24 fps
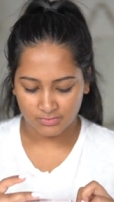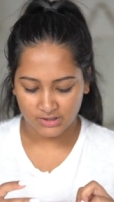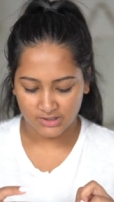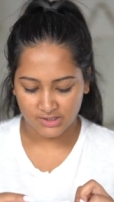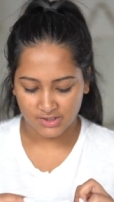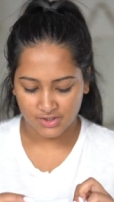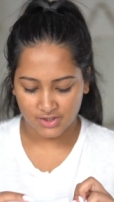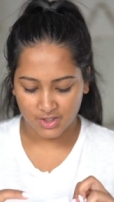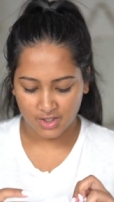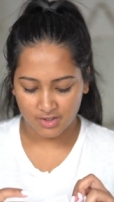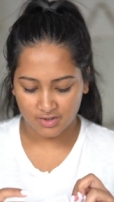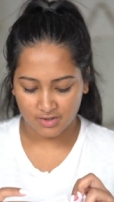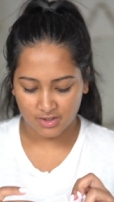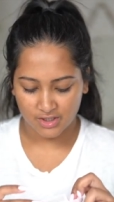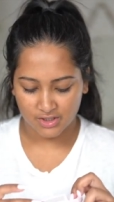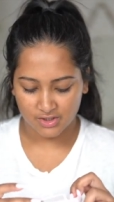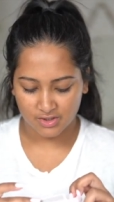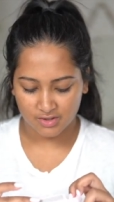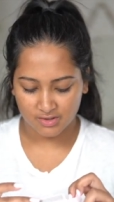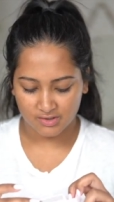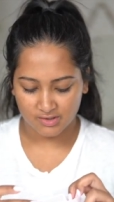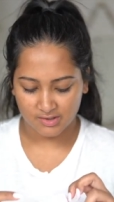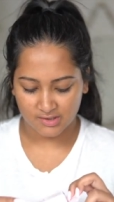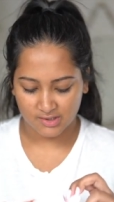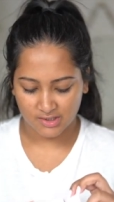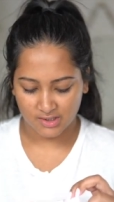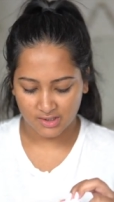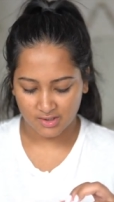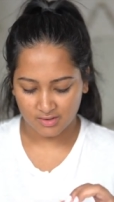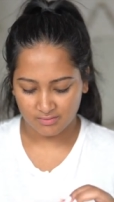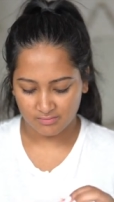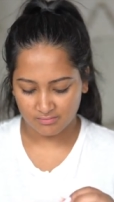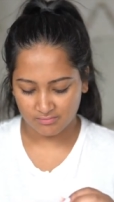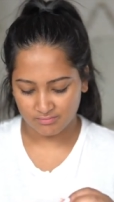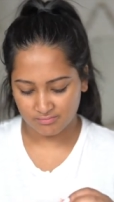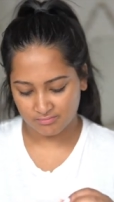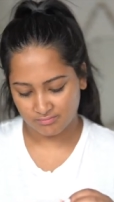the Generation Z.